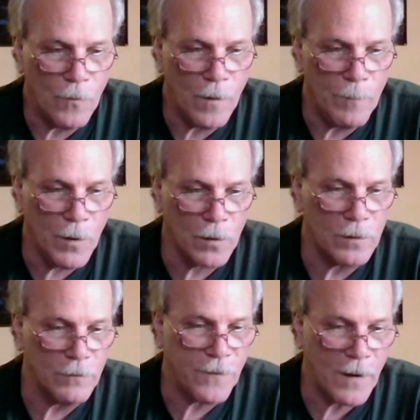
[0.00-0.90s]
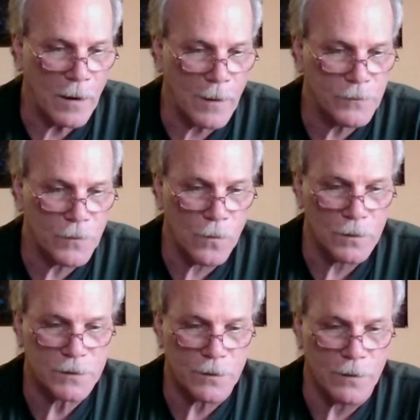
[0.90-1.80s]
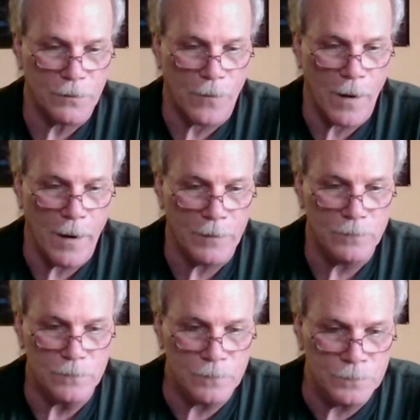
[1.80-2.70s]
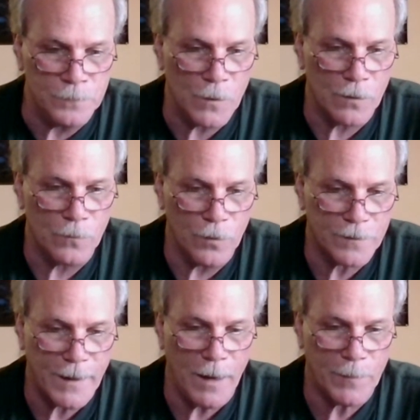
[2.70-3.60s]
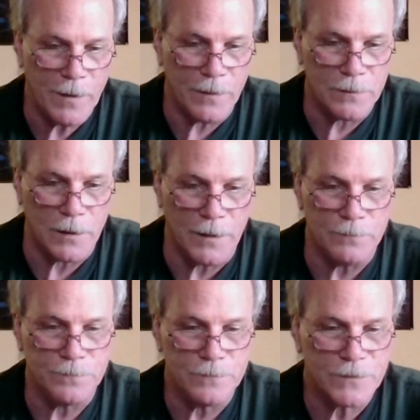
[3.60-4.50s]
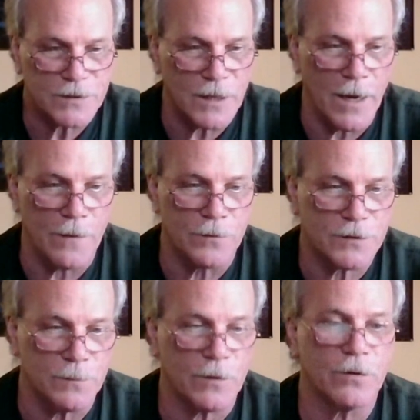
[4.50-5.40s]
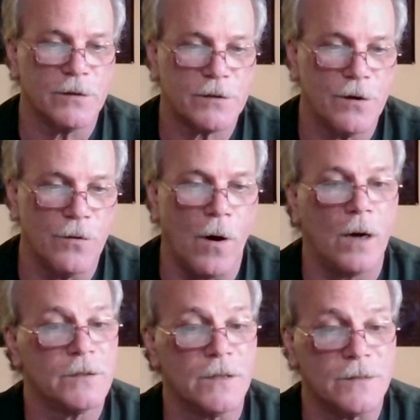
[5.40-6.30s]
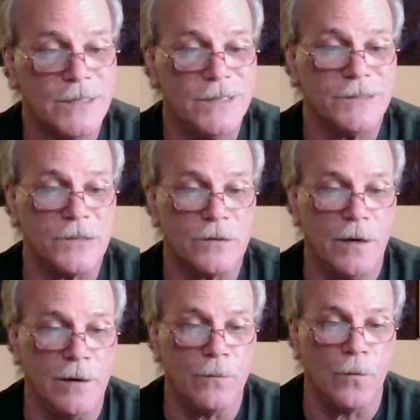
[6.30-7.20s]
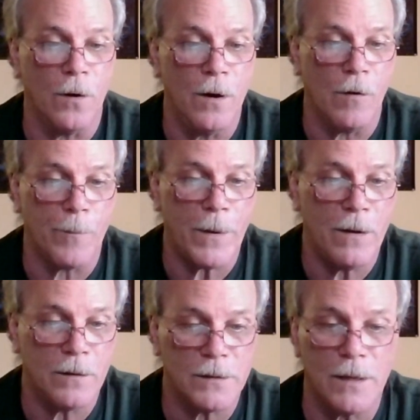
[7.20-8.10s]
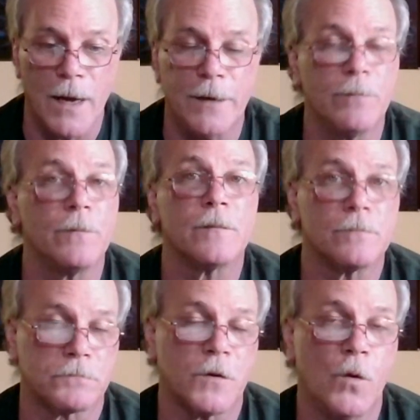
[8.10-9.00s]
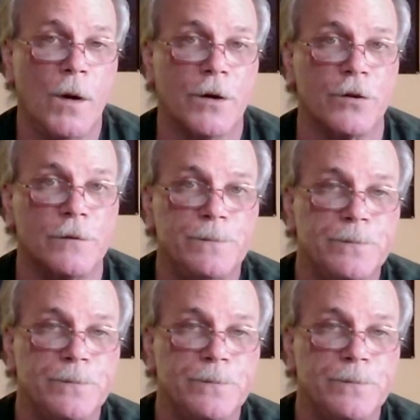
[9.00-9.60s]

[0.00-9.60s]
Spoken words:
When building a fire outdoors during rain or with damp kindling, slather some Crisco onto the tinder and it will help light it quicker.